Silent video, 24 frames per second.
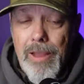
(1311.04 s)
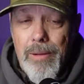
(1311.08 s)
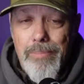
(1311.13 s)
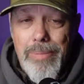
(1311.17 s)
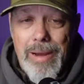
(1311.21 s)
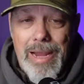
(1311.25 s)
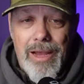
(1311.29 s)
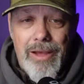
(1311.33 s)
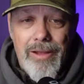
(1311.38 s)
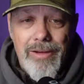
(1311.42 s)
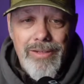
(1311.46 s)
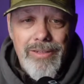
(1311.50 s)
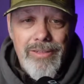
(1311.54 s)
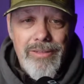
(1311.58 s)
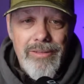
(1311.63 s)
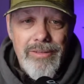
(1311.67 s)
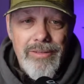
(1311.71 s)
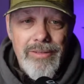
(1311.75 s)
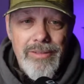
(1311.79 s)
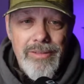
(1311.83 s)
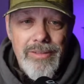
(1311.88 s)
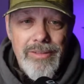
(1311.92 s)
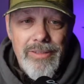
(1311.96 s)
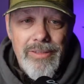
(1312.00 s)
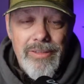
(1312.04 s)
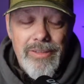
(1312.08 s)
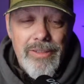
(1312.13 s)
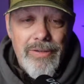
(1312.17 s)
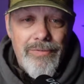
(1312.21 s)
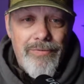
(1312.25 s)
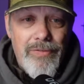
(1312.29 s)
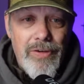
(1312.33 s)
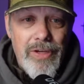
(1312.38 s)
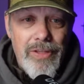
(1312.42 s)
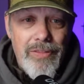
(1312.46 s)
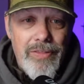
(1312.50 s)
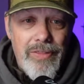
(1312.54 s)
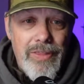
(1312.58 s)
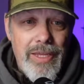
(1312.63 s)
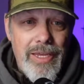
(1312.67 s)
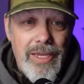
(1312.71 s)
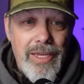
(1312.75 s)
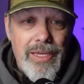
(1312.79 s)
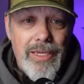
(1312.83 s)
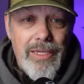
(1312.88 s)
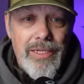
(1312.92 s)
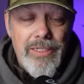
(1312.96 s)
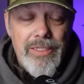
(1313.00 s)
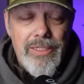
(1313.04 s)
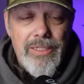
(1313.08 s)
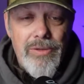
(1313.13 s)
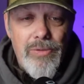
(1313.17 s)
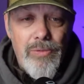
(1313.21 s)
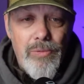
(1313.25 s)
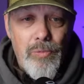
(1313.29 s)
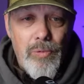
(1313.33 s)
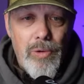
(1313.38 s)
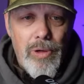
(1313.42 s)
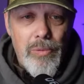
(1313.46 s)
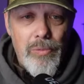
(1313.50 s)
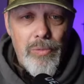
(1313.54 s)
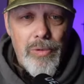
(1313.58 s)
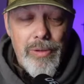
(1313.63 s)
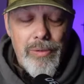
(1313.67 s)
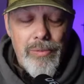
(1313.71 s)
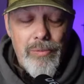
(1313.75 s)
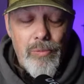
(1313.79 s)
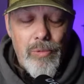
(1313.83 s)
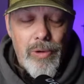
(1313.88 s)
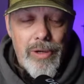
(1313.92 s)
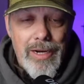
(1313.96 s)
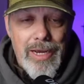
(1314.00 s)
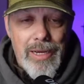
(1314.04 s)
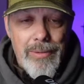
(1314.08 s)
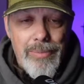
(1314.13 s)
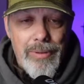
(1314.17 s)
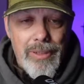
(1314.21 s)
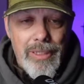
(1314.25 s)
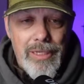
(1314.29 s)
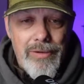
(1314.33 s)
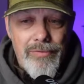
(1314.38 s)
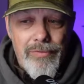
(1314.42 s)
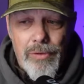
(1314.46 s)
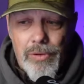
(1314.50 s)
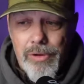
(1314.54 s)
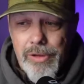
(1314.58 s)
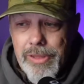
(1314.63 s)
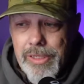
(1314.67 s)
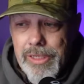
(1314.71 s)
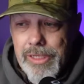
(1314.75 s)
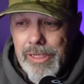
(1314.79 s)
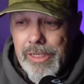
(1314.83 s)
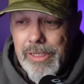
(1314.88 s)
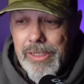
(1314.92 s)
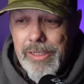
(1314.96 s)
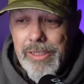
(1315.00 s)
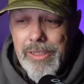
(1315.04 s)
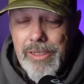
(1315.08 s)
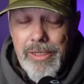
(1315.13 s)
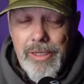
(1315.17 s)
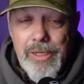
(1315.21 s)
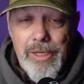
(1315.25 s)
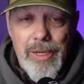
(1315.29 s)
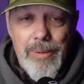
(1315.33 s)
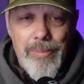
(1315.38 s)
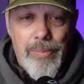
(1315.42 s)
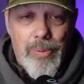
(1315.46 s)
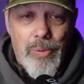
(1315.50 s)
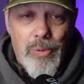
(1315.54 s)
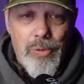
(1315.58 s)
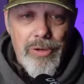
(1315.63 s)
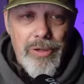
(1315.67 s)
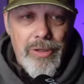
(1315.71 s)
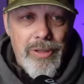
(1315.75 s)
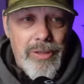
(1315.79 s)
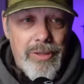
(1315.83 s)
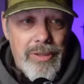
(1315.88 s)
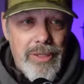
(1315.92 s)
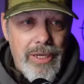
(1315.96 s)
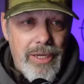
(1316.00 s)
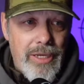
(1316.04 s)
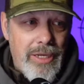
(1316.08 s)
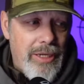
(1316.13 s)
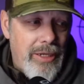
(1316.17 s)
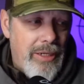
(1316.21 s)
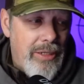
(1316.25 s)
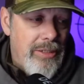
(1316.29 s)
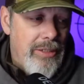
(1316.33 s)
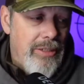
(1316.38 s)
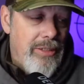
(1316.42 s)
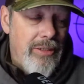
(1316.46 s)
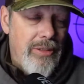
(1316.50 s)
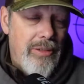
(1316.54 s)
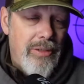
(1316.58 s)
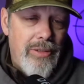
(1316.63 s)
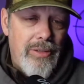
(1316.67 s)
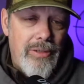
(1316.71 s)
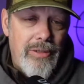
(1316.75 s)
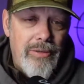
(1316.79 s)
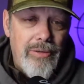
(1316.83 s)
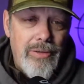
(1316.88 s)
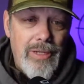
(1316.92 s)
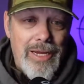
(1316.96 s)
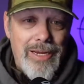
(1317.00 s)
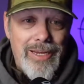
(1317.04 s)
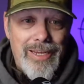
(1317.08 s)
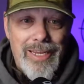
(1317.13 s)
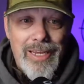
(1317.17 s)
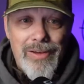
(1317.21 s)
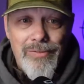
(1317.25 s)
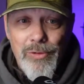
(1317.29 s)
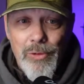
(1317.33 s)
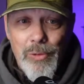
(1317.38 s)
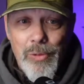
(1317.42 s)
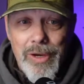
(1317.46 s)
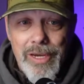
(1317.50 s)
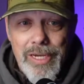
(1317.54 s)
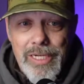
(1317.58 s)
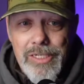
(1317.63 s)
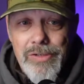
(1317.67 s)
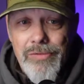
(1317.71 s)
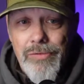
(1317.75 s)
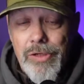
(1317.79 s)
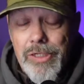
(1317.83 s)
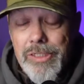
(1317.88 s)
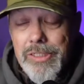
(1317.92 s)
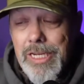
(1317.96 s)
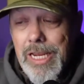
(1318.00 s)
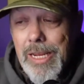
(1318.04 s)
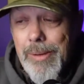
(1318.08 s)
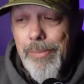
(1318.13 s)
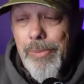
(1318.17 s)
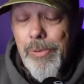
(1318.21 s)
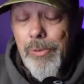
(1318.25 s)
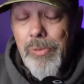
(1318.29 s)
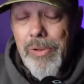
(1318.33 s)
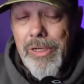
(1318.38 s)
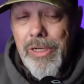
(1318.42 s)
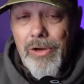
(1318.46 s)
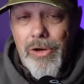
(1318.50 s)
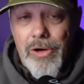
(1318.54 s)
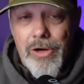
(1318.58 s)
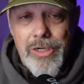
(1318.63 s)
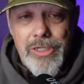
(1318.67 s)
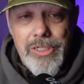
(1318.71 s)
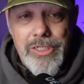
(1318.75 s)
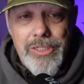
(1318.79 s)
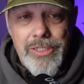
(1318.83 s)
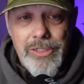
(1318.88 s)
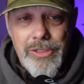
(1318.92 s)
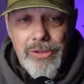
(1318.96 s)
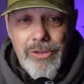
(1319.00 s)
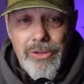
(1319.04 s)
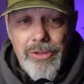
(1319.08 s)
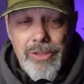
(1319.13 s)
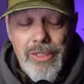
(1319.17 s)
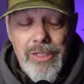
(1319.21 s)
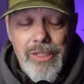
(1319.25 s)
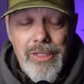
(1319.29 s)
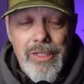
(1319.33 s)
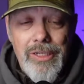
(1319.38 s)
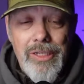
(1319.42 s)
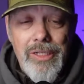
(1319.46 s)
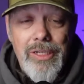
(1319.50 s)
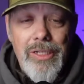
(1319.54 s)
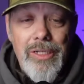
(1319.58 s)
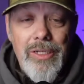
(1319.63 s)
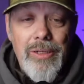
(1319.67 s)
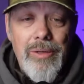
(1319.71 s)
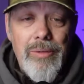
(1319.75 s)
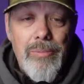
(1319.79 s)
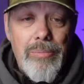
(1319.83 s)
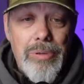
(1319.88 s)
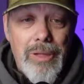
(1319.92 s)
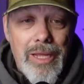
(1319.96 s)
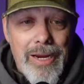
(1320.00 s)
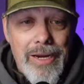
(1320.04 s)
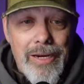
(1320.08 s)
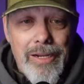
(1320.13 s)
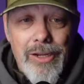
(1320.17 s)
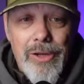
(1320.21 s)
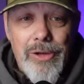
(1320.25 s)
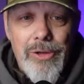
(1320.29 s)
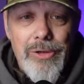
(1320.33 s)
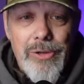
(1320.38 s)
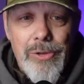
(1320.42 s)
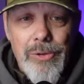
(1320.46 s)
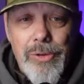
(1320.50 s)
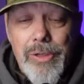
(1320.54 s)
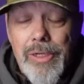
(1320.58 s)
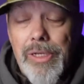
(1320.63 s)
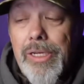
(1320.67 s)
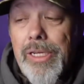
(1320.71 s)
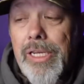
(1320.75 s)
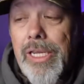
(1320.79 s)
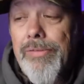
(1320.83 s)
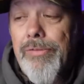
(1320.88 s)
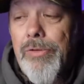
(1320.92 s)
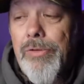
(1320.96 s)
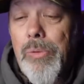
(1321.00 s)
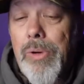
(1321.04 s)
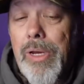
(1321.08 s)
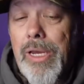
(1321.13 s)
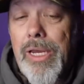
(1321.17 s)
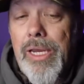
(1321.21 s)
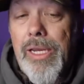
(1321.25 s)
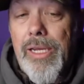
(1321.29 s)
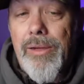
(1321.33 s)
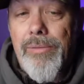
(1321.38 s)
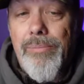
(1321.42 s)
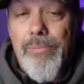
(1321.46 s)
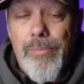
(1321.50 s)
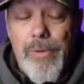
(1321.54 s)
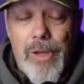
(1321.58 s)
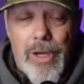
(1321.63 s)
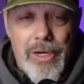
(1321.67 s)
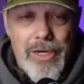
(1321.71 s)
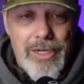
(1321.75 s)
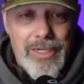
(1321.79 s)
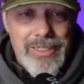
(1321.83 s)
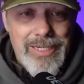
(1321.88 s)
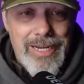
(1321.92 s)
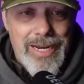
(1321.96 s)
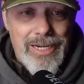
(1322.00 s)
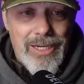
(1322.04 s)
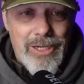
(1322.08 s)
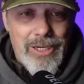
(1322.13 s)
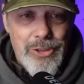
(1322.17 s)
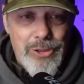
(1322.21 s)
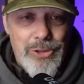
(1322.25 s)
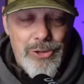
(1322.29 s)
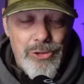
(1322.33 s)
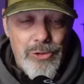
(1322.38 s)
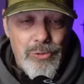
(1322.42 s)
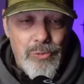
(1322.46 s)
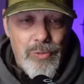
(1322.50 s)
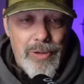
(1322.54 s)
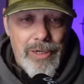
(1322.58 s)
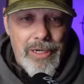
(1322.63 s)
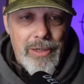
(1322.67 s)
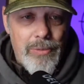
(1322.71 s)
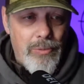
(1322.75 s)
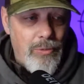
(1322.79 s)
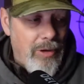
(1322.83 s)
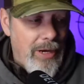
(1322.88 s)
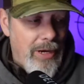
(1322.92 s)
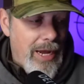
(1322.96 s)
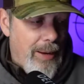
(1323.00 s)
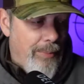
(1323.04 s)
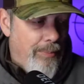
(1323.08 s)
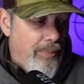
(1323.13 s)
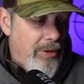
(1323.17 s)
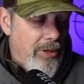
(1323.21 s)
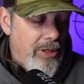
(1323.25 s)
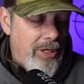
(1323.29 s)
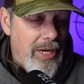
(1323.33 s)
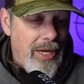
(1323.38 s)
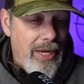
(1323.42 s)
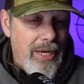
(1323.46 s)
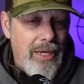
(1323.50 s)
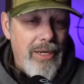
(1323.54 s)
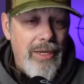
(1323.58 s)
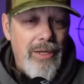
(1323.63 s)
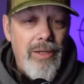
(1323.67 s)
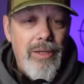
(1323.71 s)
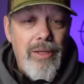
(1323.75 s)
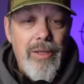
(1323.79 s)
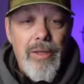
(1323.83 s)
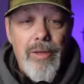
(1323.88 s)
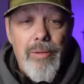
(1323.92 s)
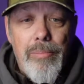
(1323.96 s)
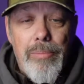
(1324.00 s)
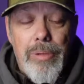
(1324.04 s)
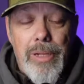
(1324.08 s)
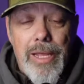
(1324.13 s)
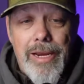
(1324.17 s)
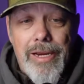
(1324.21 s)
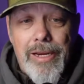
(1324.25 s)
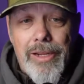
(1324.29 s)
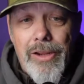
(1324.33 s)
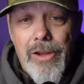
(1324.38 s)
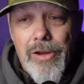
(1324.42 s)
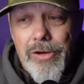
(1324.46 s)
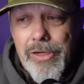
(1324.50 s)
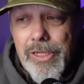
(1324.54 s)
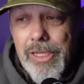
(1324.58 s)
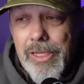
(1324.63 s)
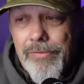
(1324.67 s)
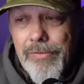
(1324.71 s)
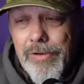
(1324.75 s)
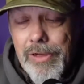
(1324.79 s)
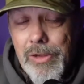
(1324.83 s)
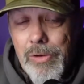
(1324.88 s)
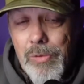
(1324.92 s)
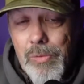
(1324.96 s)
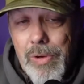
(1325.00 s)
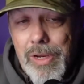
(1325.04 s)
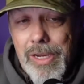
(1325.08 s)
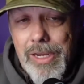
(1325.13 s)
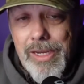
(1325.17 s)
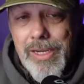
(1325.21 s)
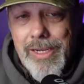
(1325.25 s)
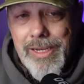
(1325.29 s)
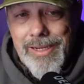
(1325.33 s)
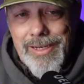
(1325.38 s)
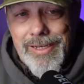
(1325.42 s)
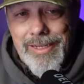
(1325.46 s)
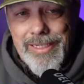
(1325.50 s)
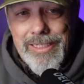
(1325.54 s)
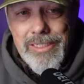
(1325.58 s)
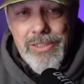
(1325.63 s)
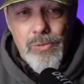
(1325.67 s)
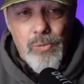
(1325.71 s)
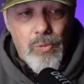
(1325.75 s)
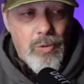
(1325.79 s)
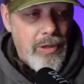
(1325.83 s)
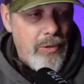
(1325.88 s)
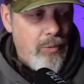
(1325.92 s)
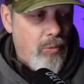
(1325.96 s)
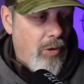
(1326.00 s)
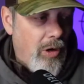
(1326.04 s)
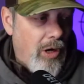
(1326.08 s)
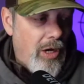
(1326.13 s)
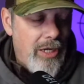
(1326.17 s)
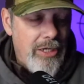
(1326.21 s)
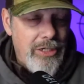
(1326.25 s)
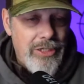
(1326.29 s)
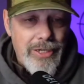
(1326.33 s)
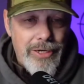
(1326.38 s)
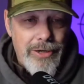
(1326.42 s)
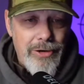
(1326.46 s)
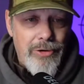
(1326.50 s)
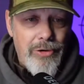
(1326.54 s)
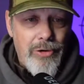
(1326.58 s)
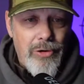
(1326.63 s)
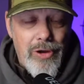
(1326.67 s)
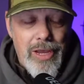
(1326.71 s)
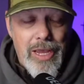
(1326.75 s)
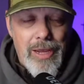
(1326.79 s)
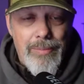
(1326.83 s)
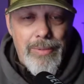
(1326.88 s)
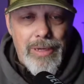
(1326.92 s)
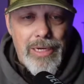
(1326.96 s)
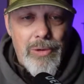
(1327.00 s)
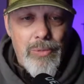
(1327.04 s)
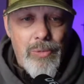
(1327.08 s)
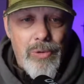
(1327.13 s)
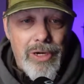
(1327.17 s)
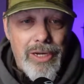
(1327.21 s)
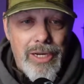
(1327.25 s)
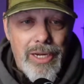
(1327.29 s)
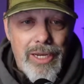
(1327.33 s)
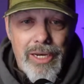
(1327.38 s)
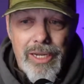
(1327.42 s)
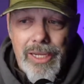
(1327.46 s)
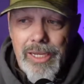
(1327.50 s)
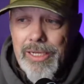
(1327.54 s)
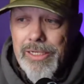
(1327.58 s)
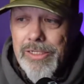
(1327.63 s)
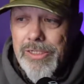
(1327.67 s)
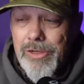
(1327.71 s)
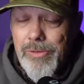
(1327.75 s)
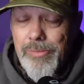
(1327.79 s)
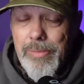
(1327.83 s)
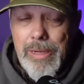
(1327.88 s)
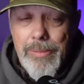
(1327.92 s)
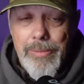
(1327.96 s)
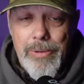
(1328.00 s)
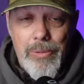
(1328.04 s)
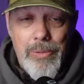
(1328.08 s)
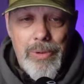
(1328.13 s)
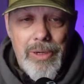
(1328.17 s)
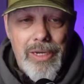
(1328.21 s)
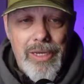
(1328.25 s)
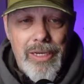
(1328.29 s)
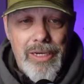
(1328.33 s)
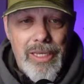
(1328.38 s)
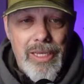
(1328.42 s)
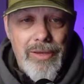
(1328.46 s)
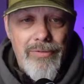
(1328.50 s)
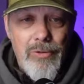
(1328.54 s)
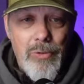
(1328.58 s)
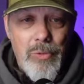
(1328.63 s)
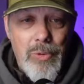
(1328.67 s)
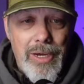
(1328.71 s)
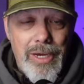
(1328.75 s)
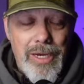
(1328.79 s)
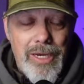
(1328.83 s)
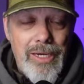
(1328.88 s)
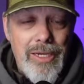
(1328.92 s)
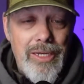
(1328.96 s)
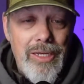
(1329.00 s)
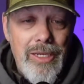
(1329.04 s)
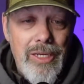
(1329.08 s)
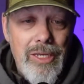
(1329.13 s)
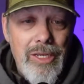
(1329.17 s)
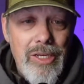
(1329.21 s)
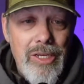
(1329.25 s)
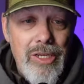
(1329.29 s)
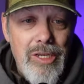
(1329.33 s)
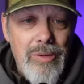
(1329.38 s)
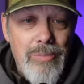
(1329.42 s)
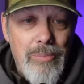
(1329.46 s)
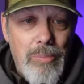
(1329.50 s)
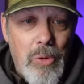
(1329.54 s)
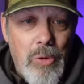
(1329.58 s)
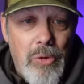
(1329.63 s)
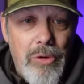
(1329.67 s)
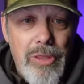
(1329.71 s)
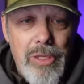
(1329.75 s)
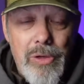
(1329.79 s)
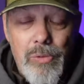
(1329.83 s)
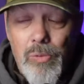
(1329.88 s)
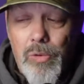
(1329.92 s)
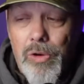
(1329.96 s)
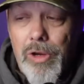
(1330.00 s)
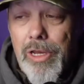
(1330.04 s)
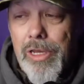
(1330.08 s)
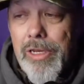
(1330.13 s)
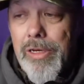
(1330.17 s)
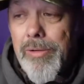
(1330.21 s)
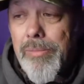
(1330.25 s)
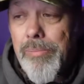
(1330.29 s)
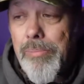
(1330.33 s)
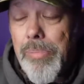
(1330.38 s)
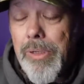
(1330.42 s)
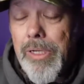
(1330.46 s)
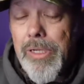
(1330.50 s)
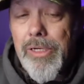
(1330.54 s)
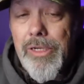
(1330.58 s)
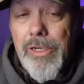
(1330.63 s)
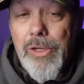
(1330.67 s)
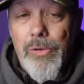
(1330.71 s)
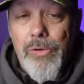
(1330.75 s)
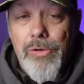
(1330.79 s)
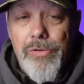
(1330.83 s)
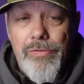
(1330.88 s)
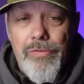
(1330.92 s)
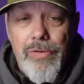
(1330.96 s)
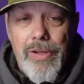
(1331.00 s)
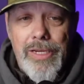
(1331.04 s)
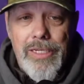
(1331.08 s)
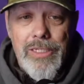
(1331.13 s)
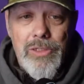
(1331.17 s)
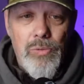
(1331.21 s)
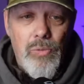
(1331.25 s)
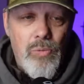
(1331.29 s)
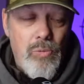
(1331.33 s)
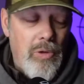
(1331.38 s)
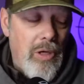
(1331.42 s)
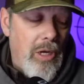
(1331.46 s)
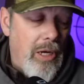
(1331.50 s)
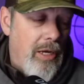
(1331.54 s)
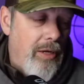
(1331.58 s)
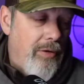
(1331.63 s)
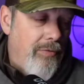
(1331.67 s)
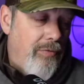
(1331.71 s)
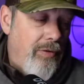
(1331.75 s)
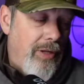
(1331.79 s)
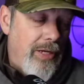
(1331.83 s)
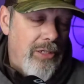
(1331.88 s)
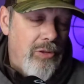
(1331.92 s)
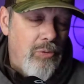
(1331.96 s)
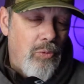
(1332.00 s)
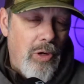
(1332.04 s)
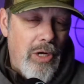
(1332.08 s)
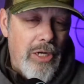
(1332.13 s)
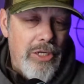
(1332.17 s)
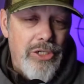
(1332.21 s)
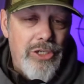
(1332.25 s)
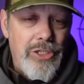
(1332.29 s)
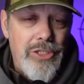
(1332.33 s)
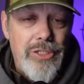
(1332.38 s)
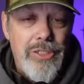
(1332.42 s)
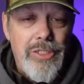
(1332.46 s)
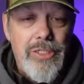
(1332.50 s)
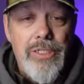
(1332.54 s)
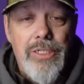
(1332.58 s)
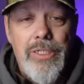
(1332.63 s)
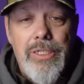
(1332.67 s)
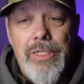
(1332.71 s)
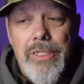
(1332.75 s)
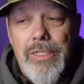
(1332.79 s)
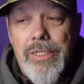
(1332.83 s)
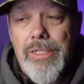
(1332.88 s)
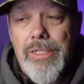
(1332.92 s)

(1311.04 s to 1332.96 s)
about the fun things, what I believe are the important things, like giveaways, for example. We are still planning on doing a giveaway. Not exactly sure when it will happen yet. Planning on giving away at least one watch. I don't know how many we're getting, so maybe we can give away more than one. But go to Flex Watches.